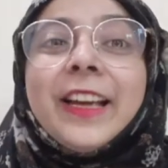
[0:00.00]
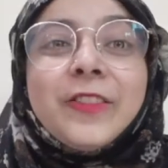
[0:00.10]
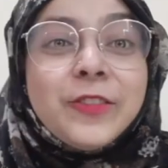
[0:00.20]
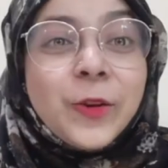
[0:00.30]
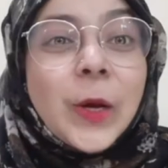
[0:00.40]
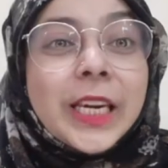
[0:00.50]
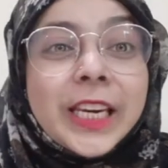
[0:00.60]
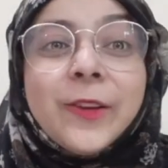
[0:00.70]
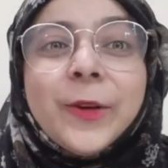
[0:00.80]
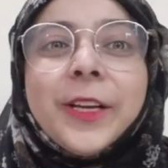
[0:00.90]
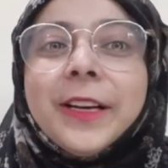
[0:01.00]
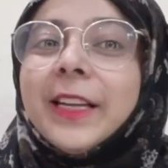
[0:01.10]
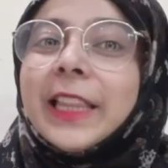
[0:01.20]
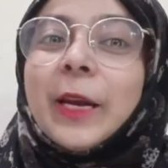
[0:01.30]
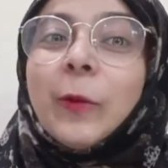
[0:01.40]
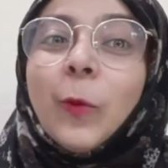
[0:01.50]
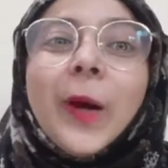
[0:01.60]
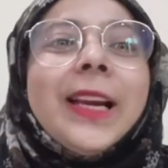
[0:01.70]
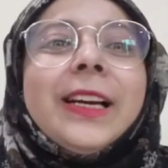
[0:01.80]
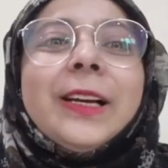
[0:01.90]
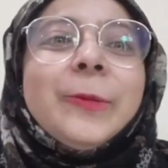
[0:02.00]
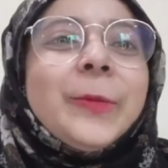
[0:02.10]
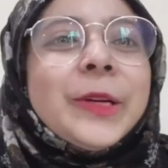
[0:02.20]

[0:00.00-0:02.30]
If you are new here, then welcome.